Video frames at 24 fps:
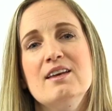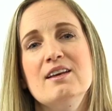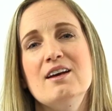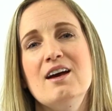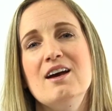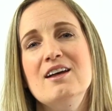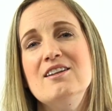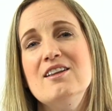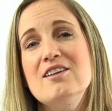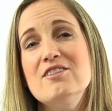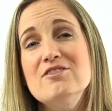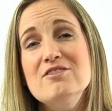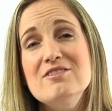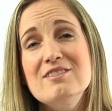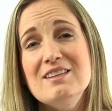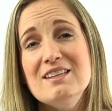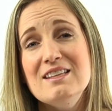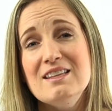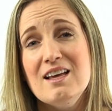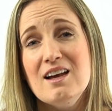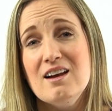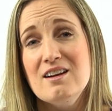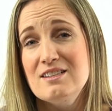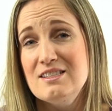Another thing
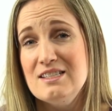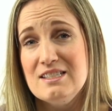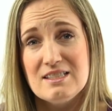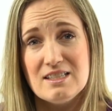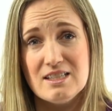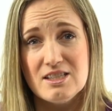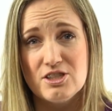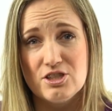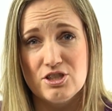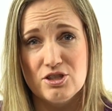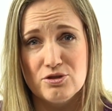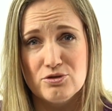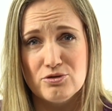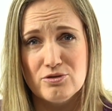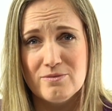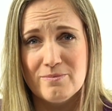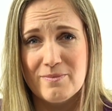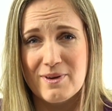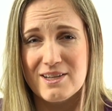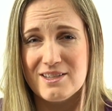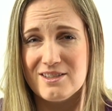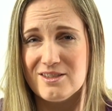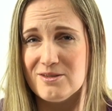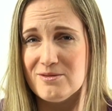that autistic children
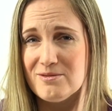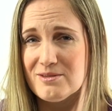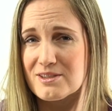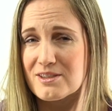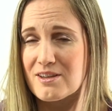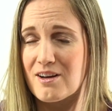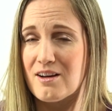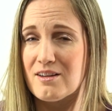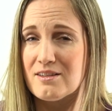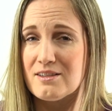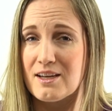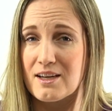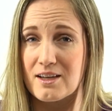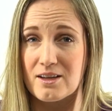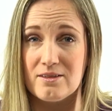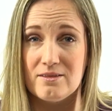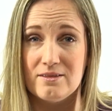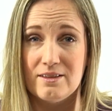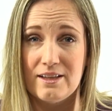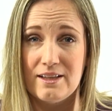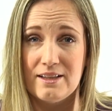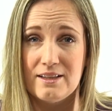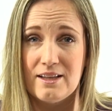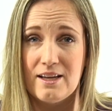may do is called
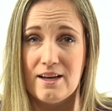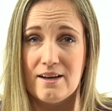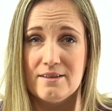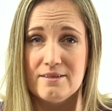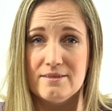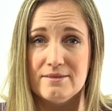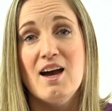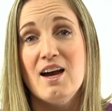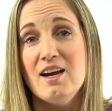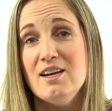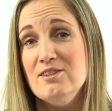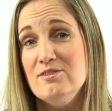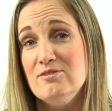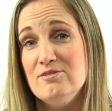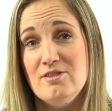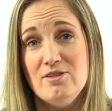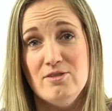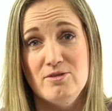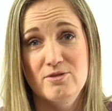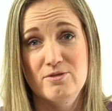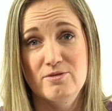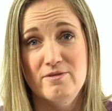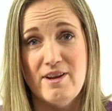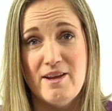echolalia. I don't
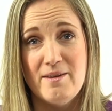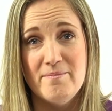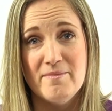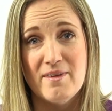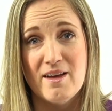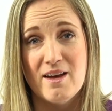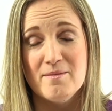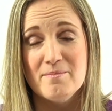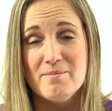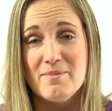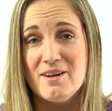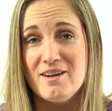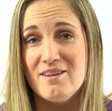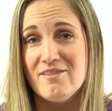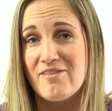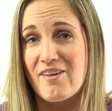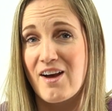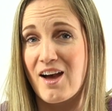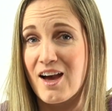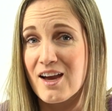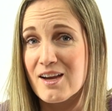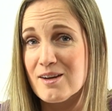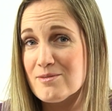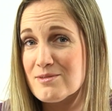know who named that, but if
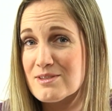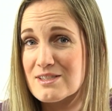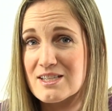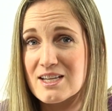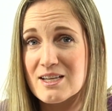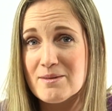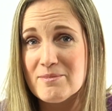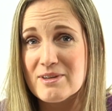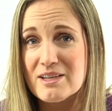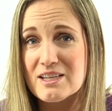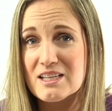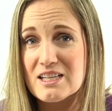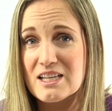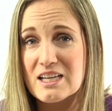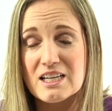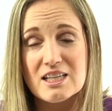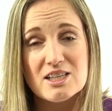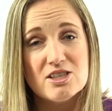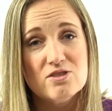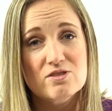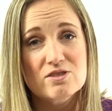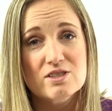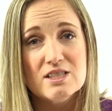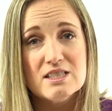I was naming a
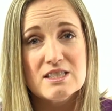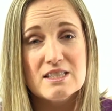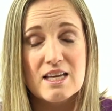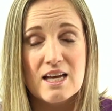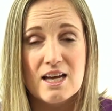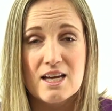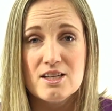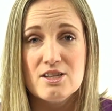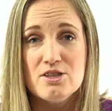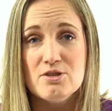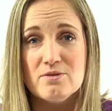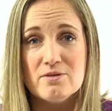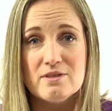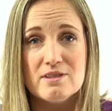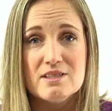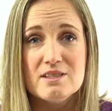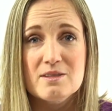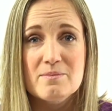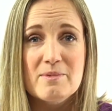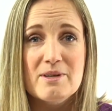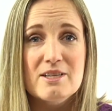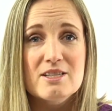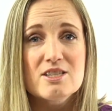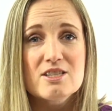diagnosis that had to do with a
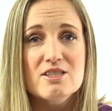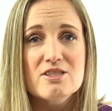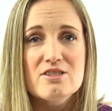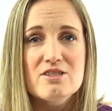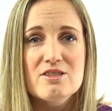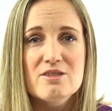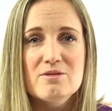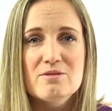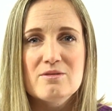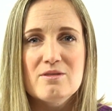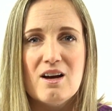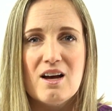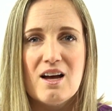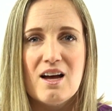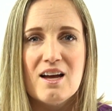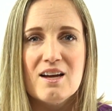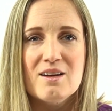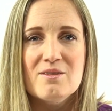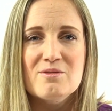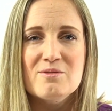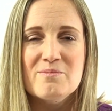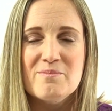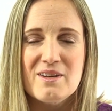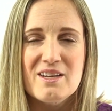speech issue,
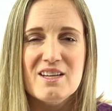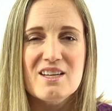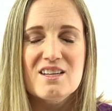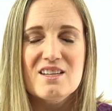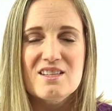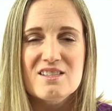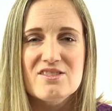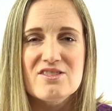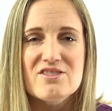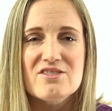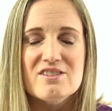I would make it easier